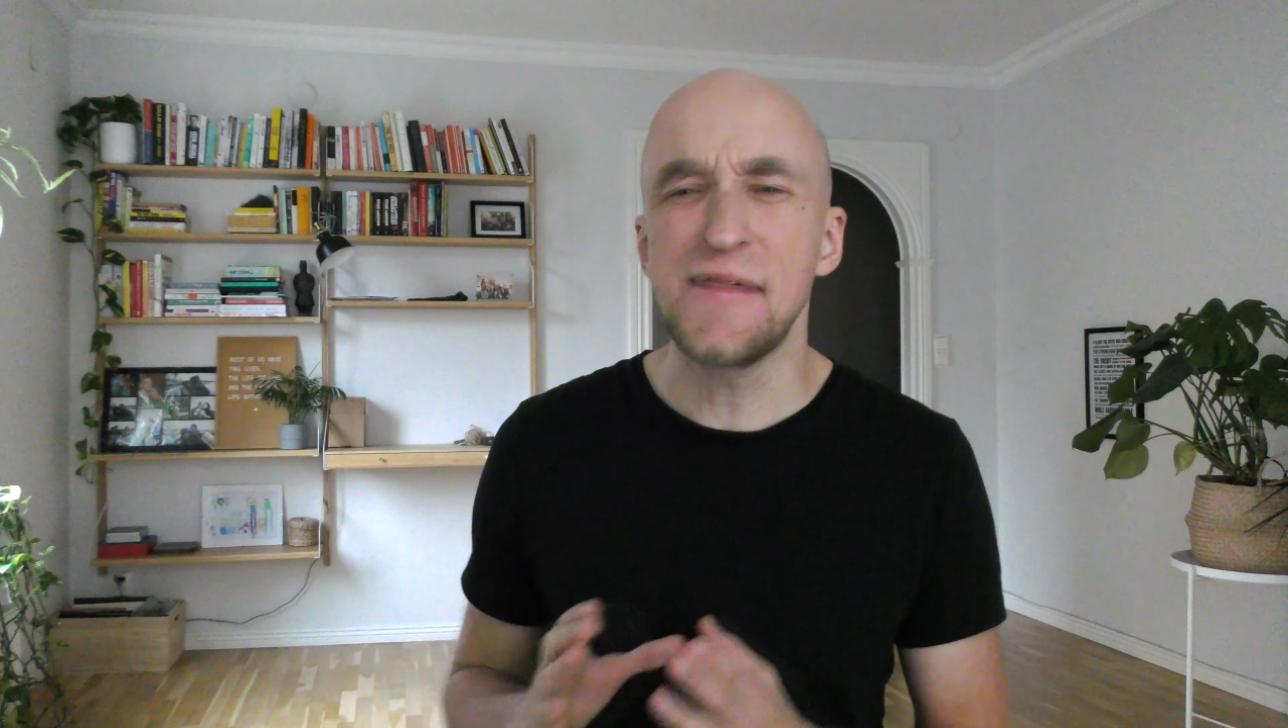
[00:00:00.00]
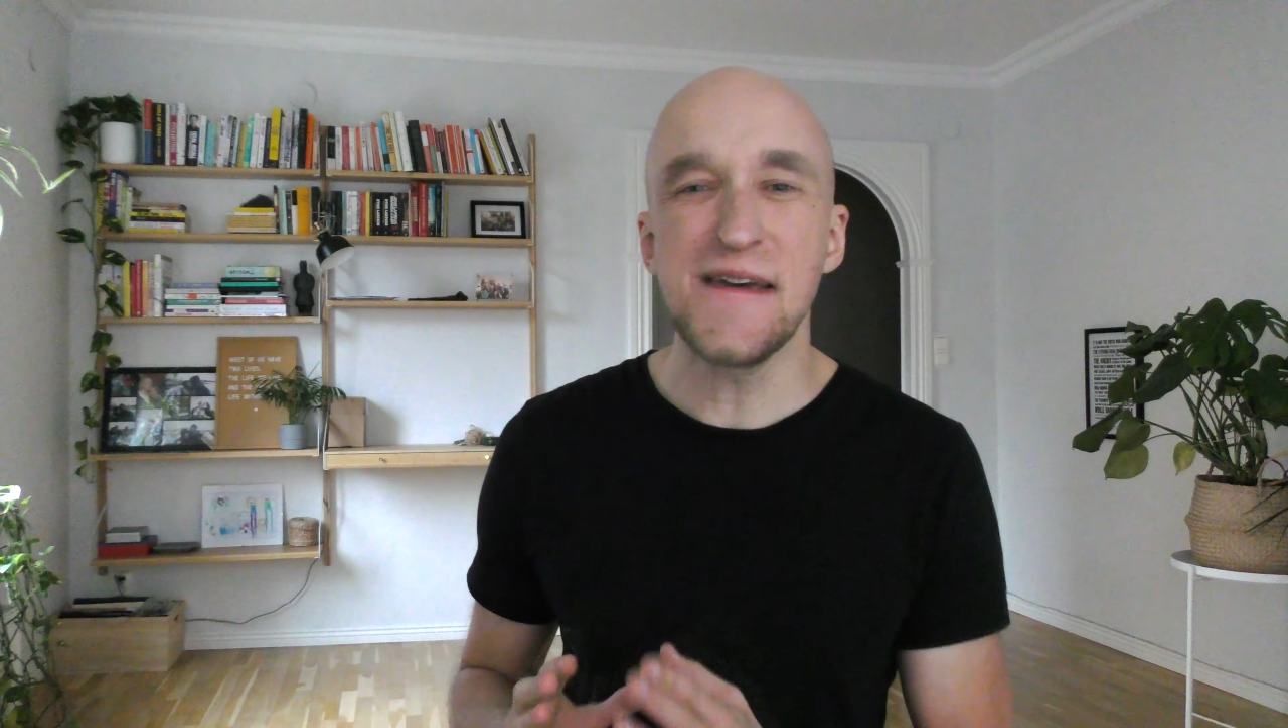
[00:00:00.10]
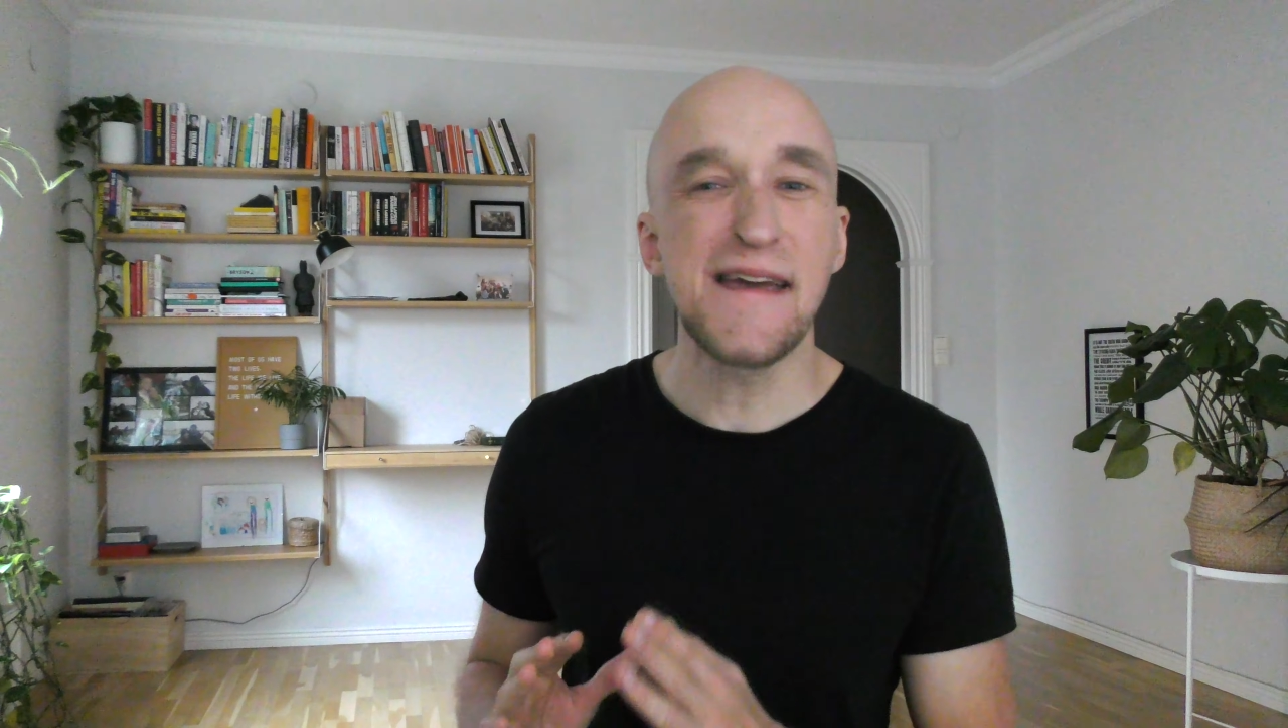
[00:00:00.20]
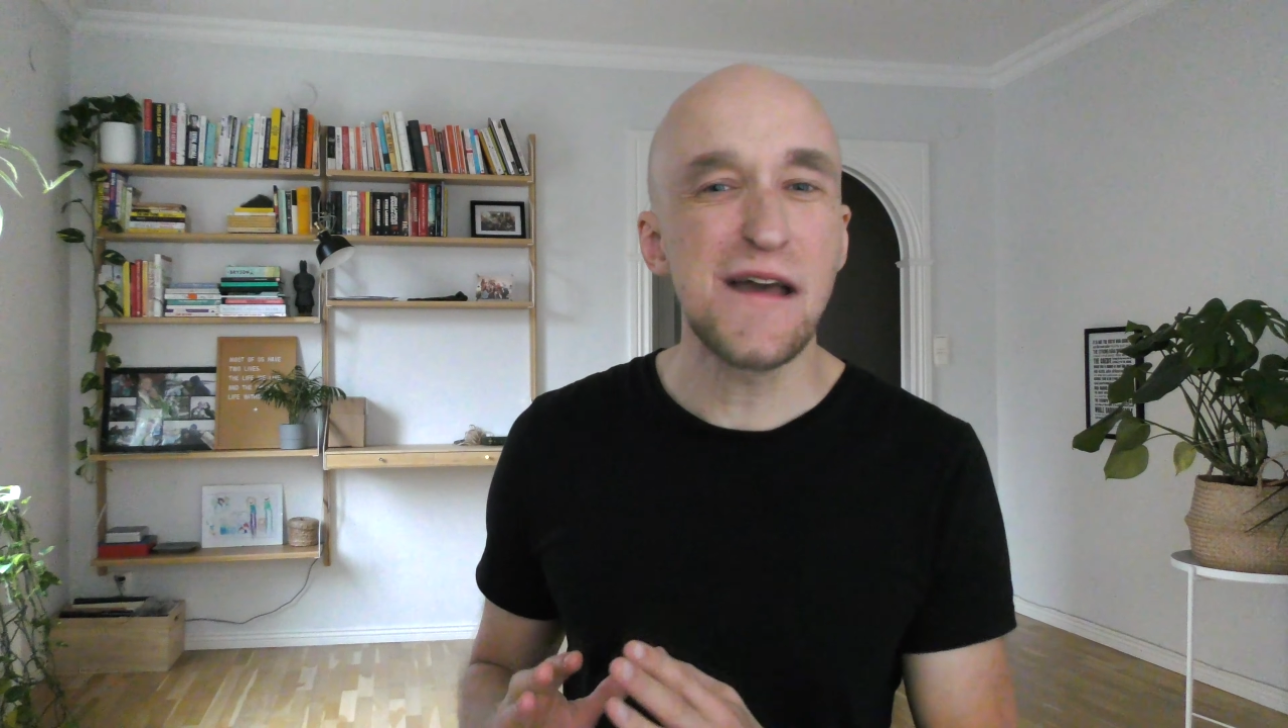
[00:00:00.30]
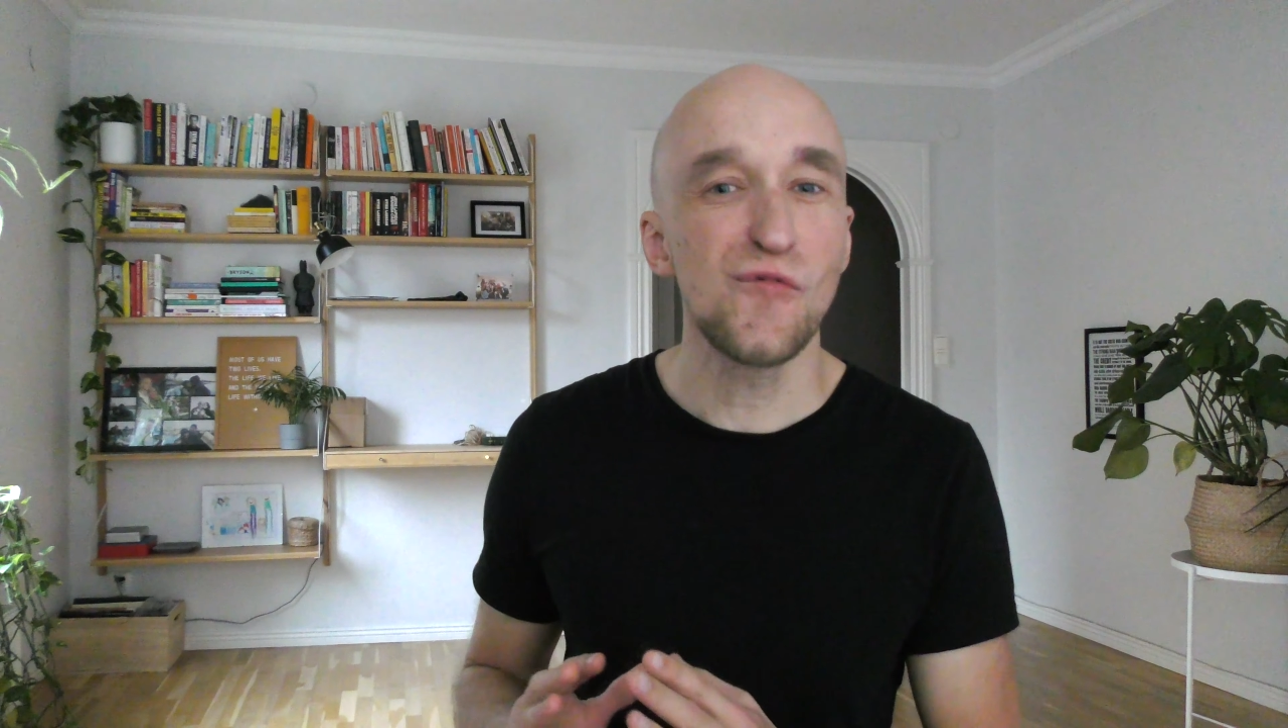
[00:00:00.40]

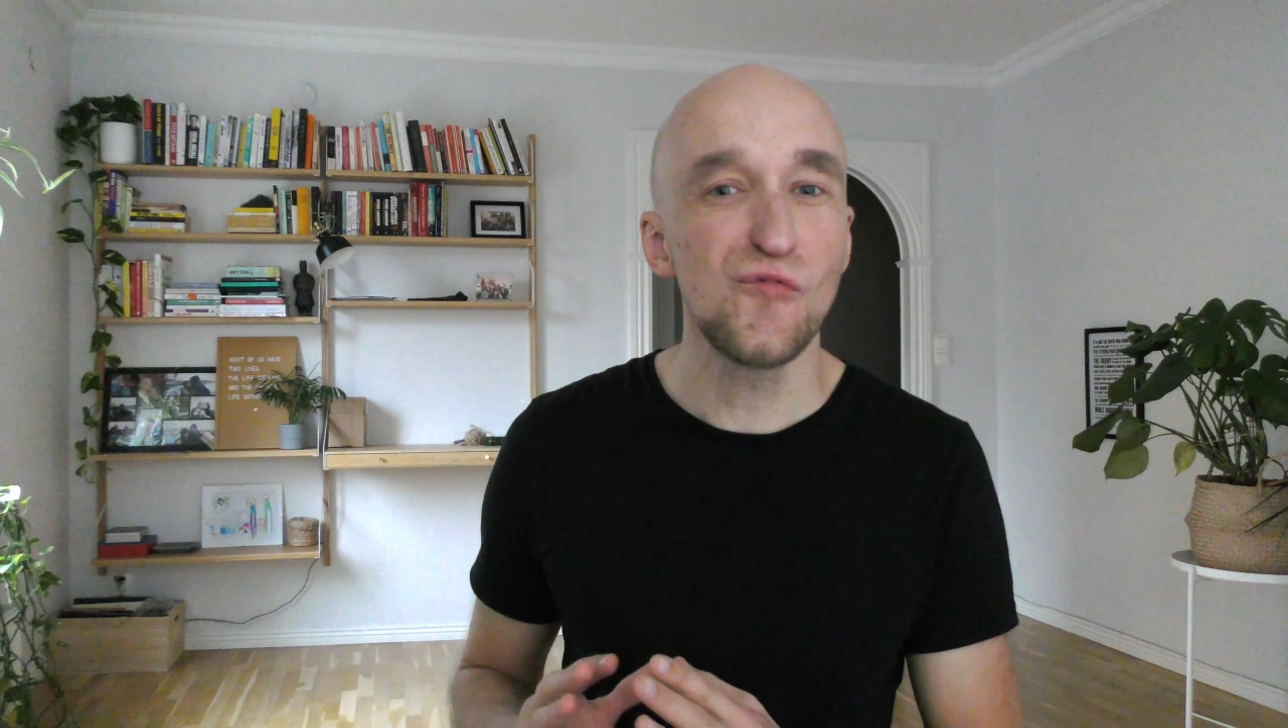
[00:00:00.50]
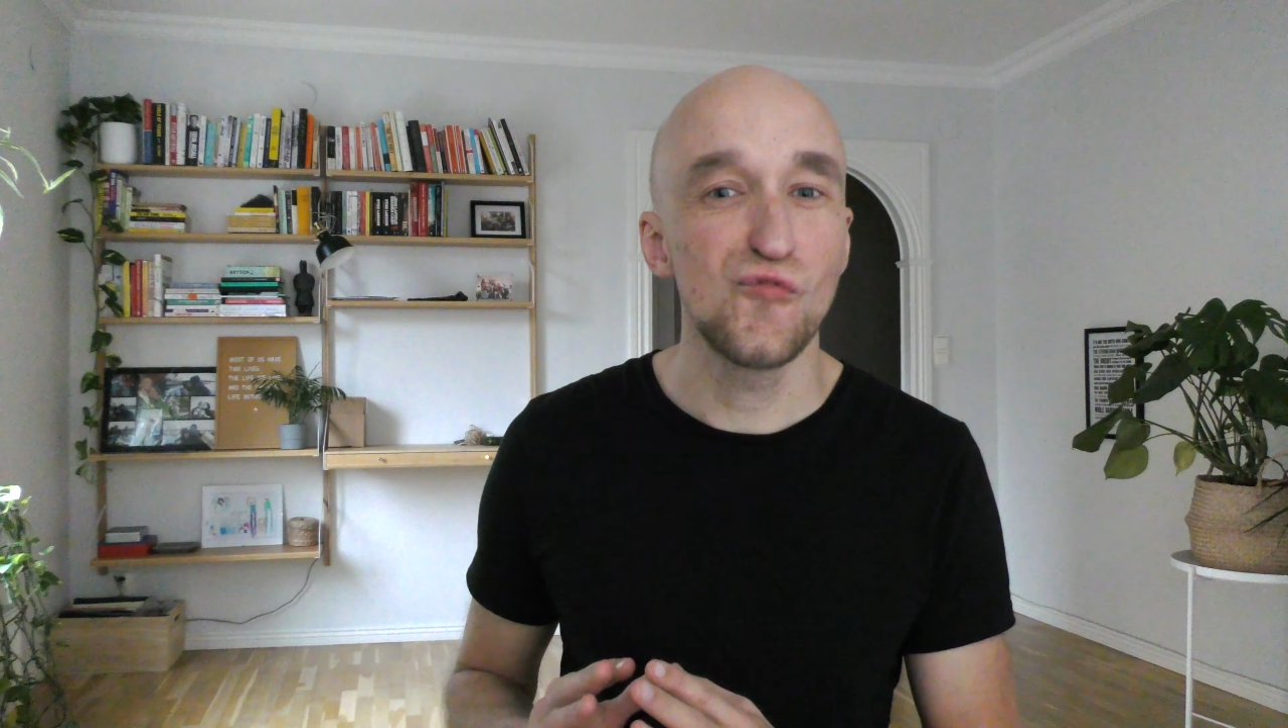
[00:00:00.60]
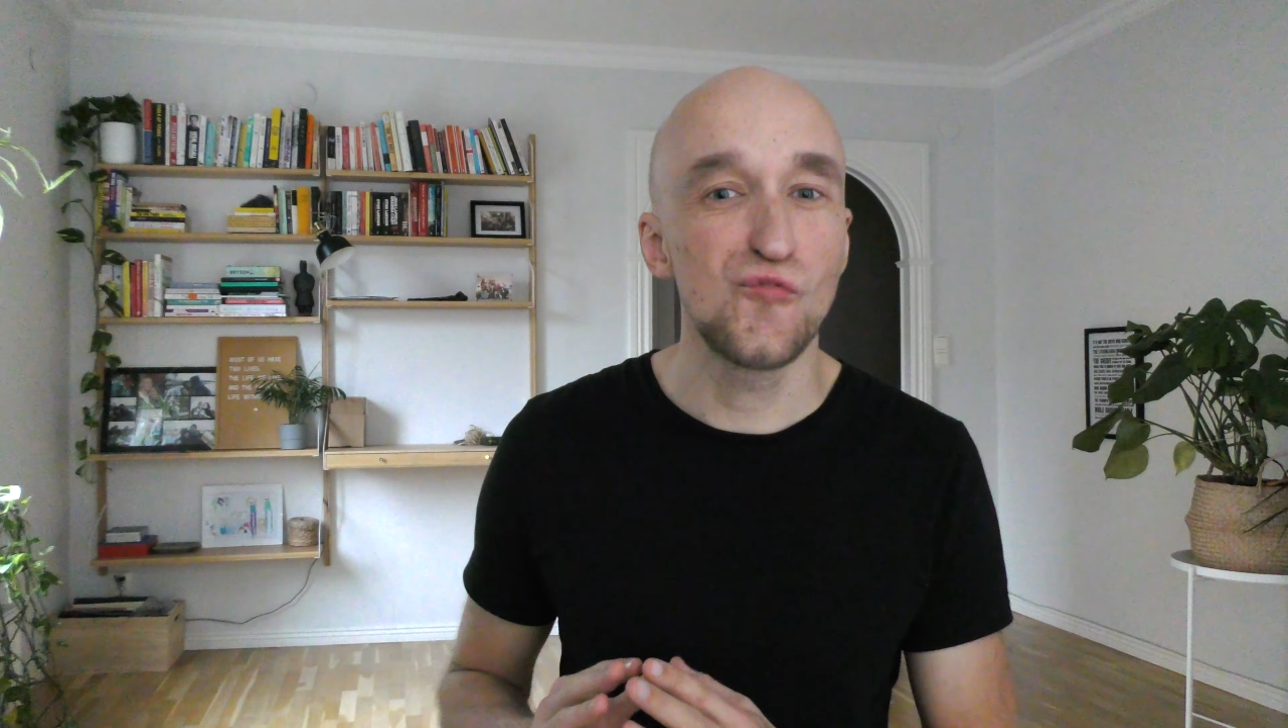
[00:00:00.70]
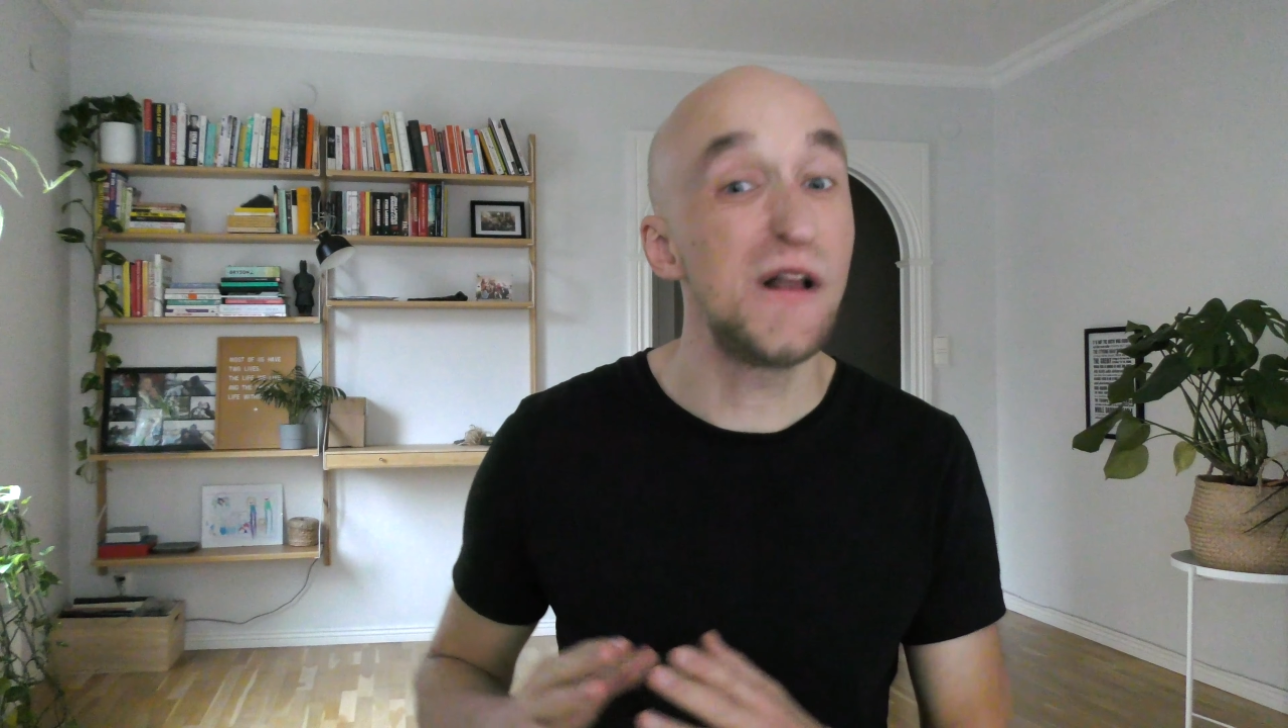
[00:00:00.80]
thinking,